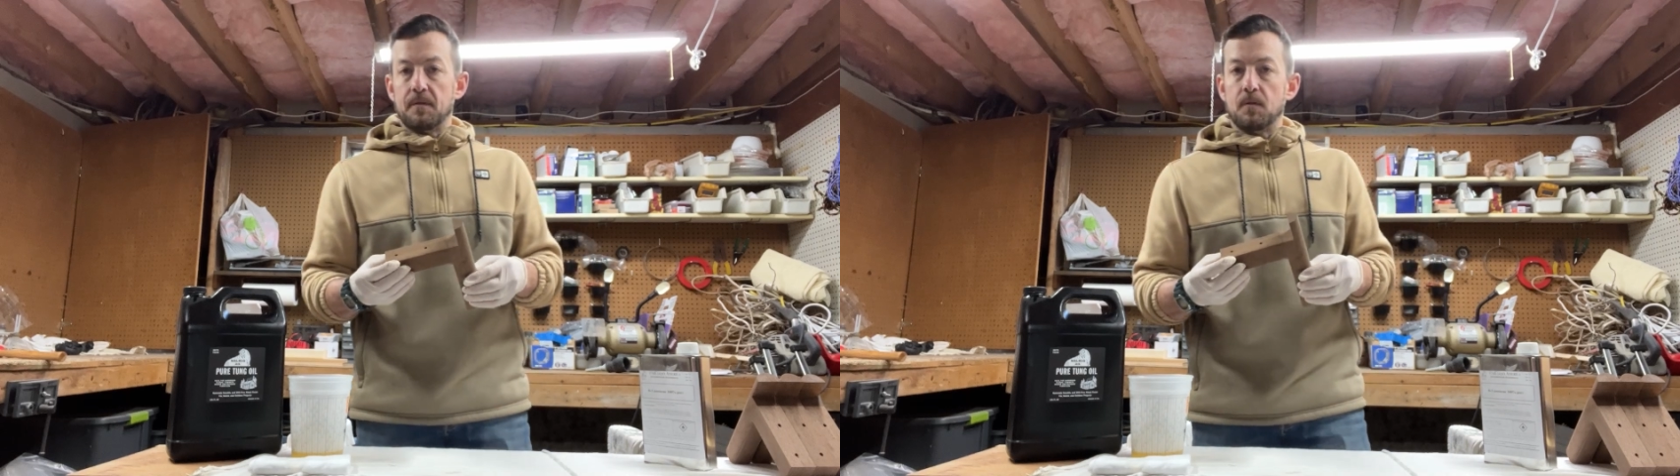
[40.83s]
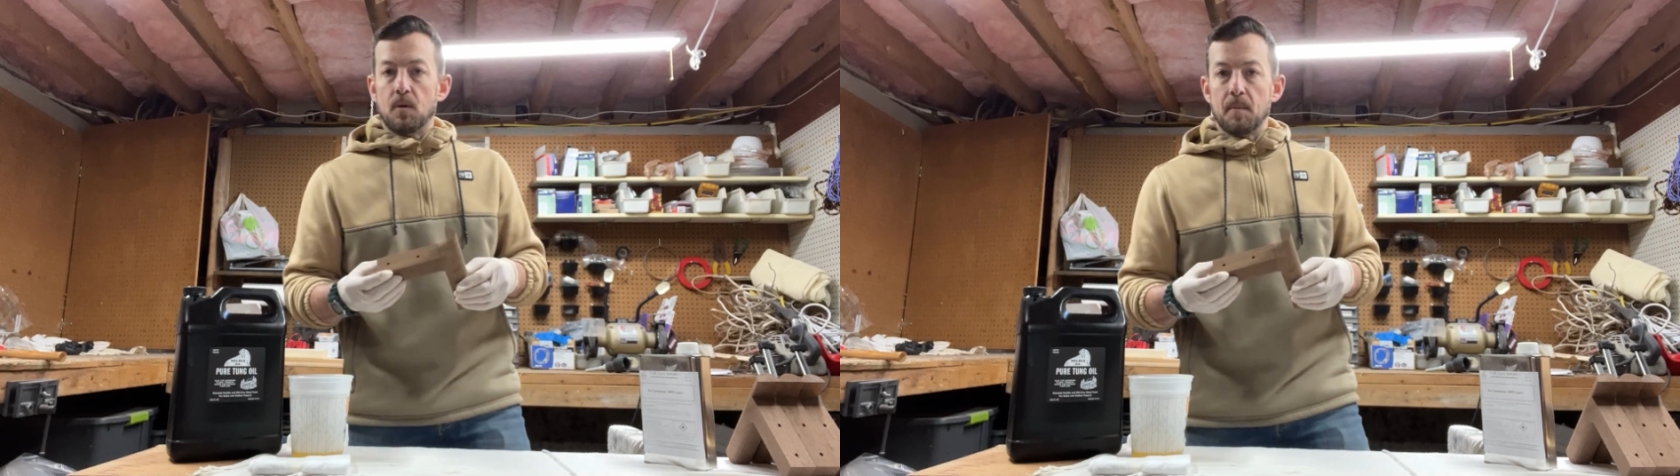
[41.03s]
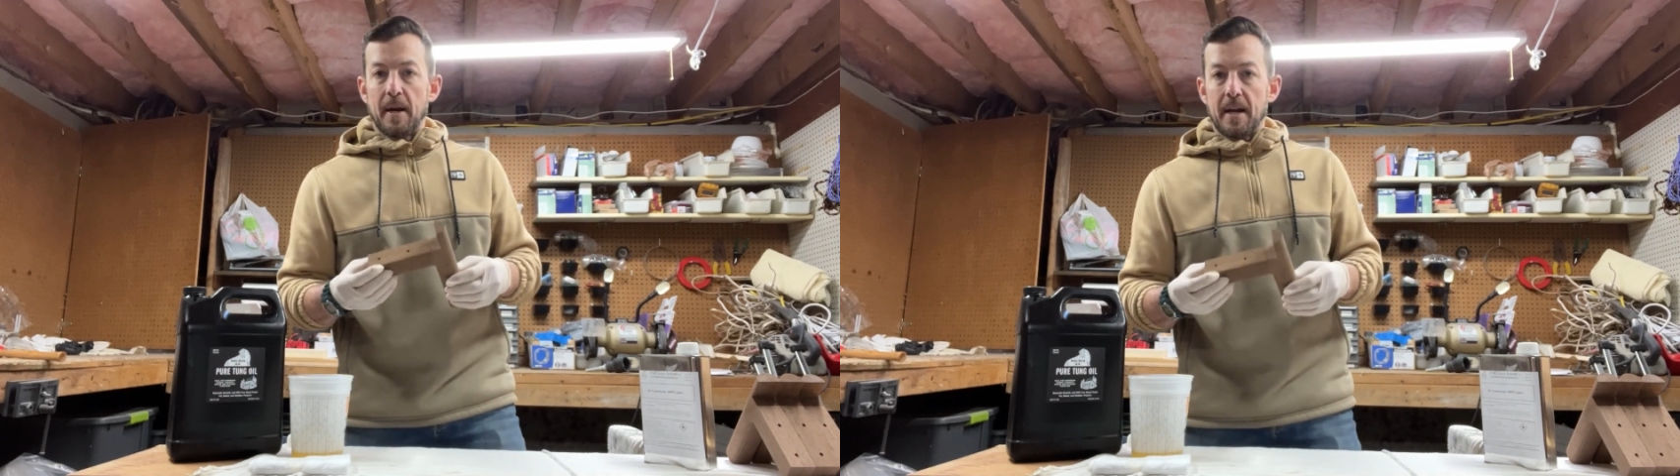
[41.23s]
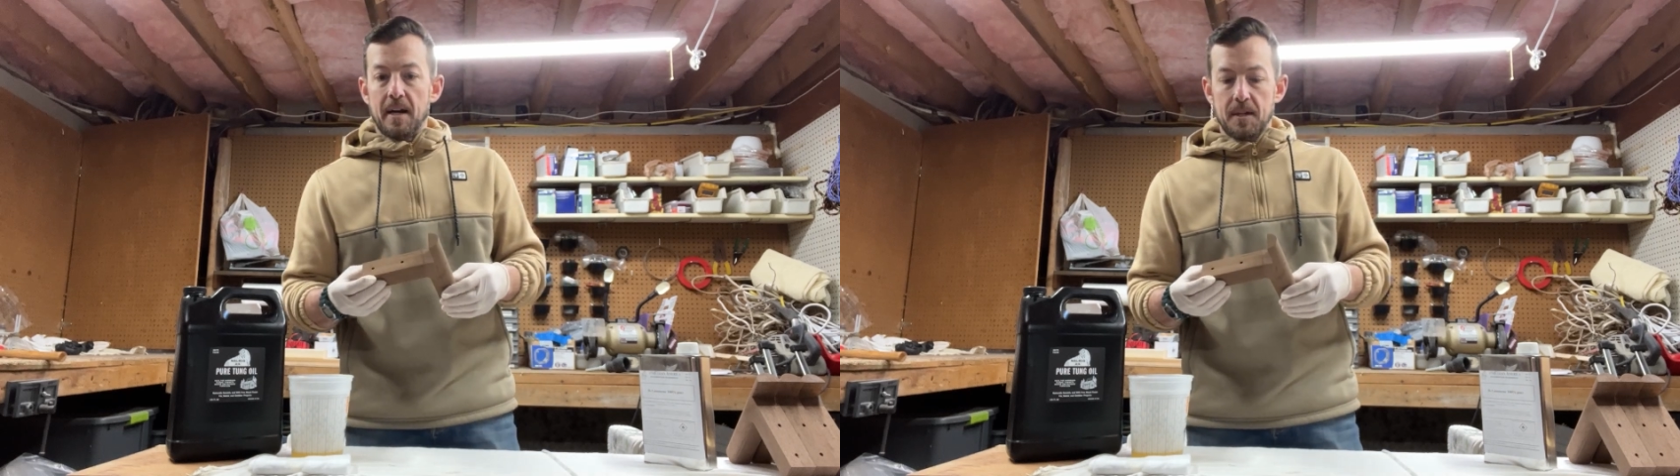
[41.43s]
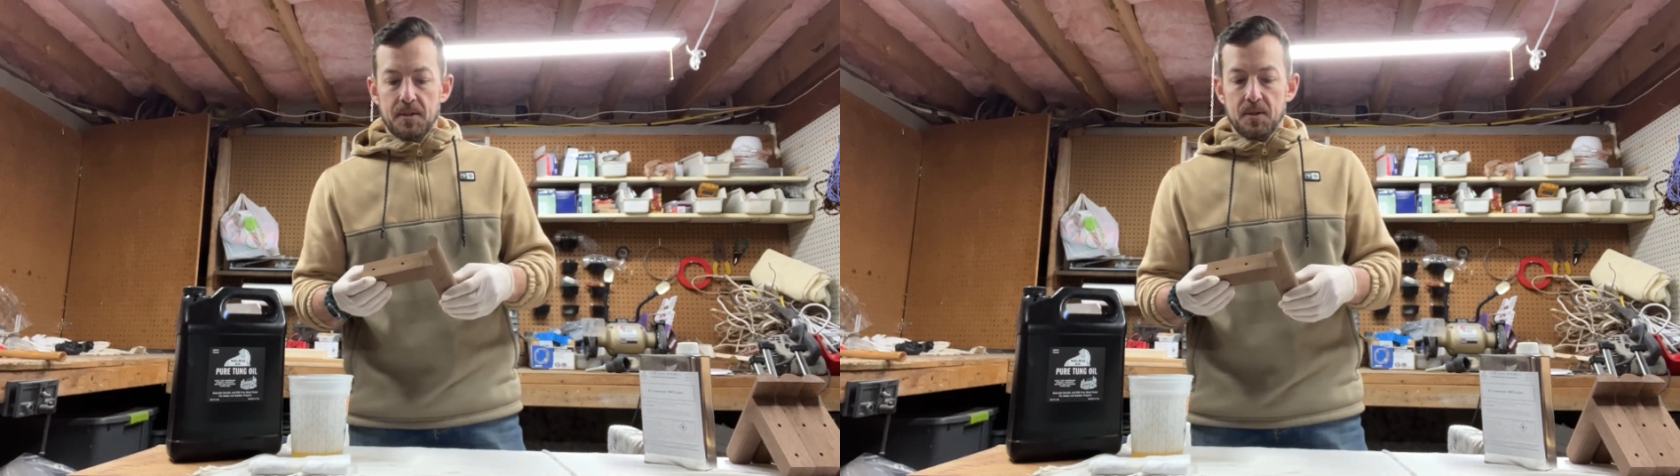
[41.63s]
for my
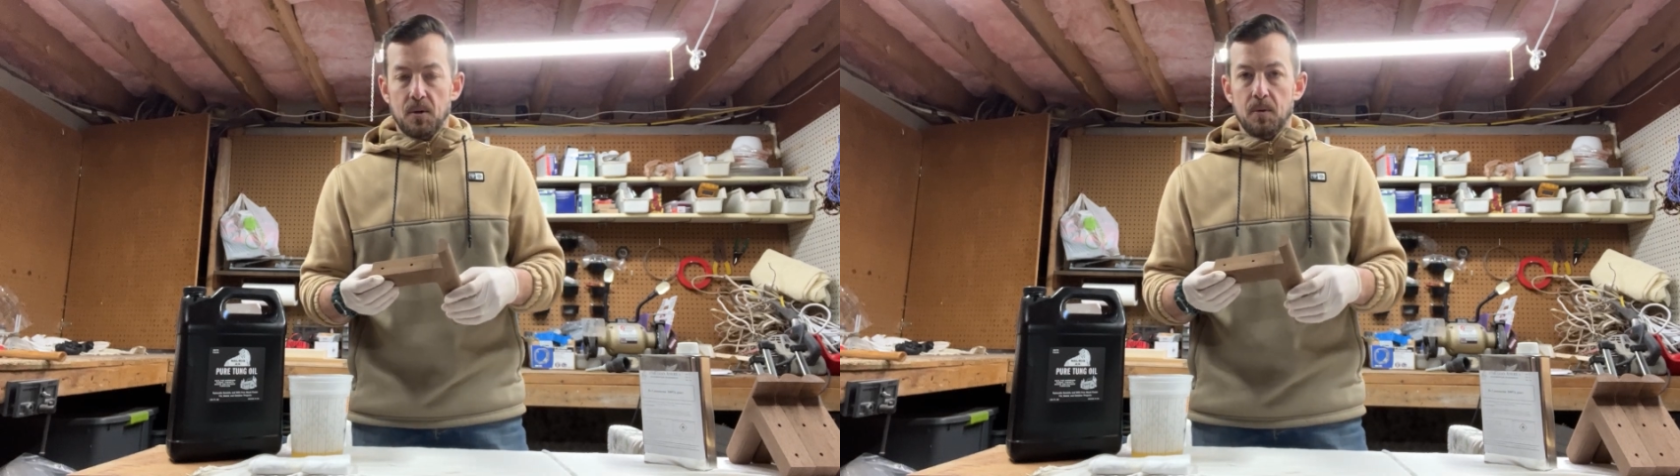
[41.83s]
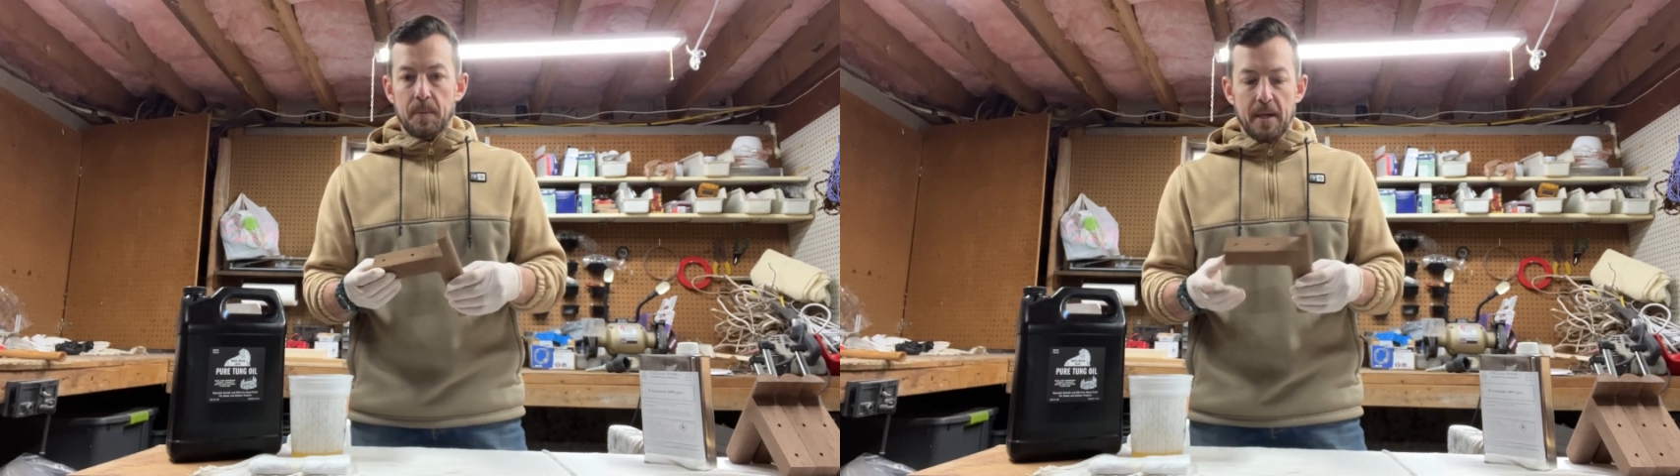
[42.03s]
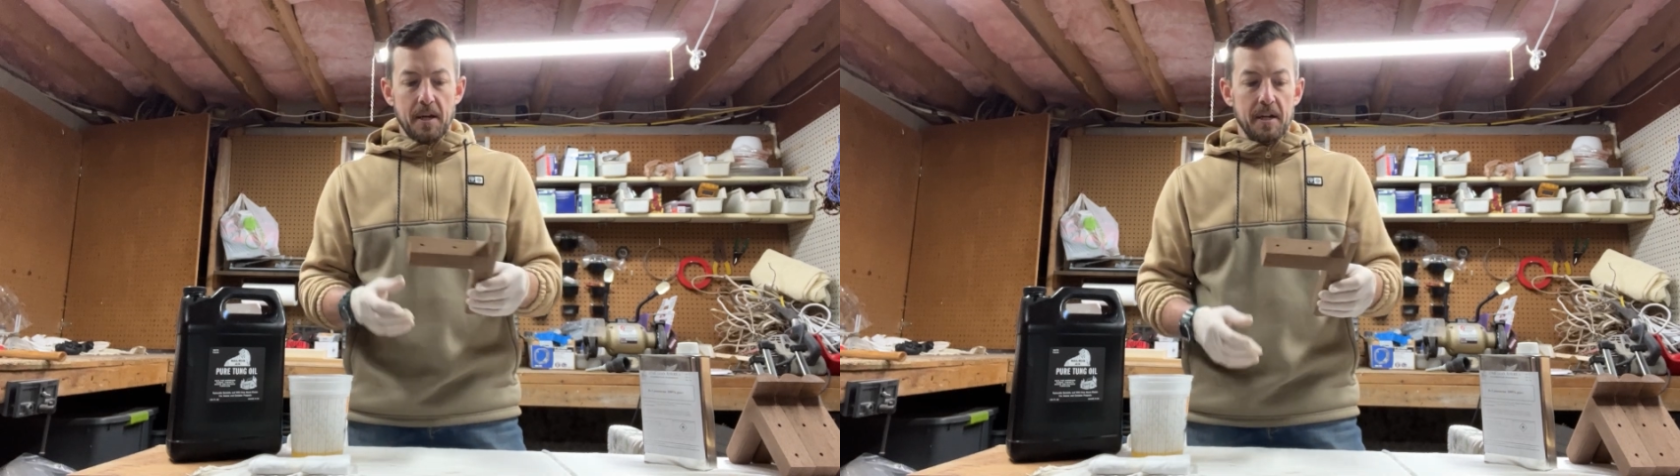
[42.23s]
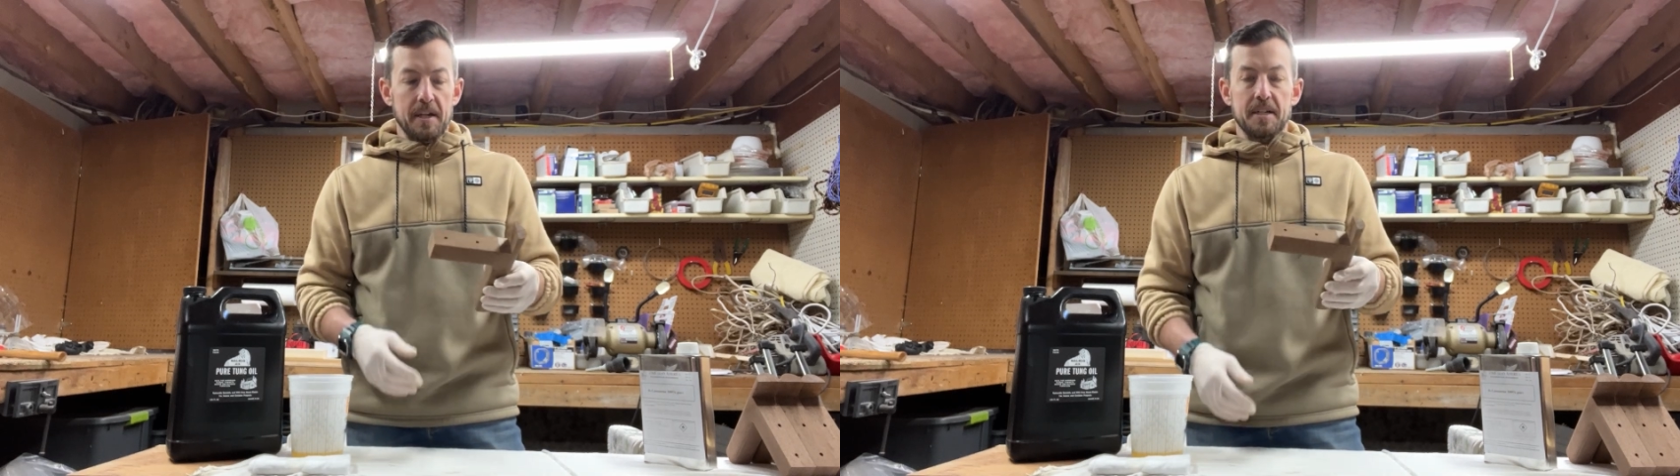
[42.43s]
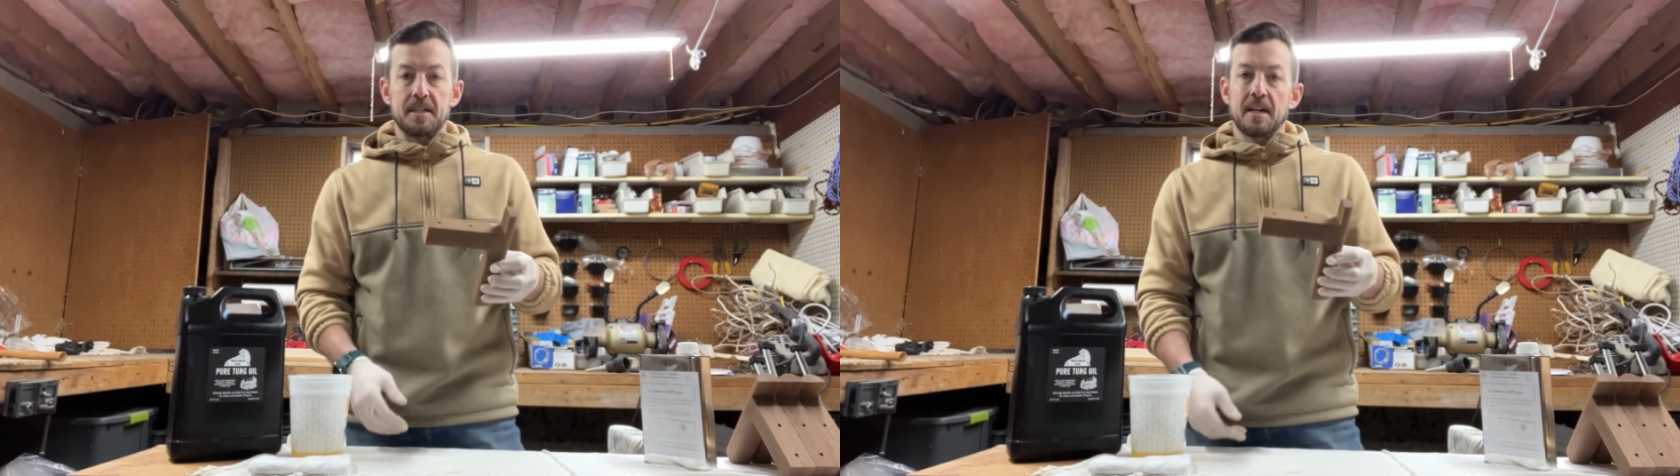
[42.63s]
console
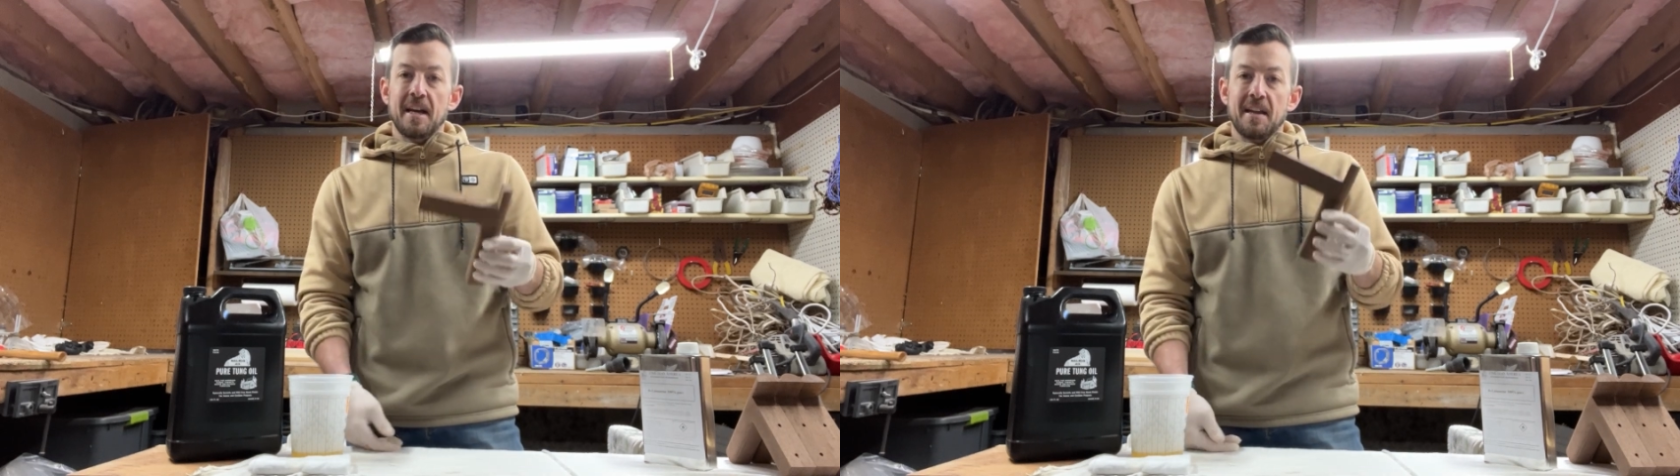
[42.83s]
because